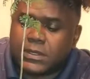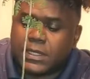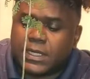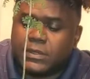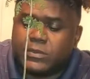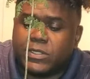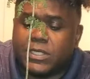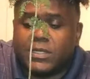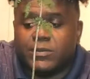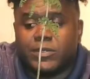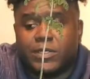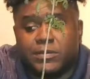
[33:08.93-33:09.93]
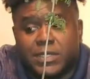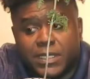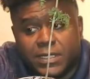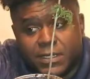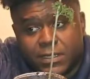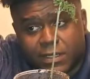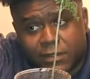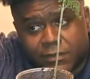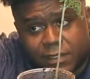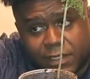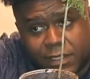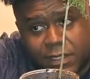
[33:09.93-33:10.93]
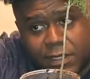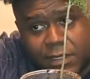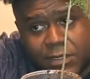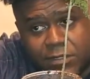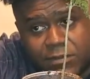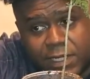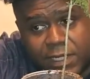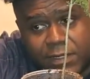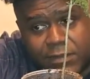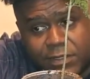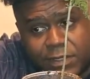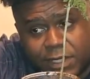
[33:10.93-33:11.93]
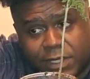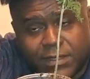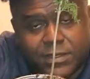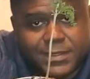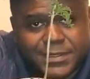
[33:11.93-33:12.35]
I will keep you updated if it survives or not.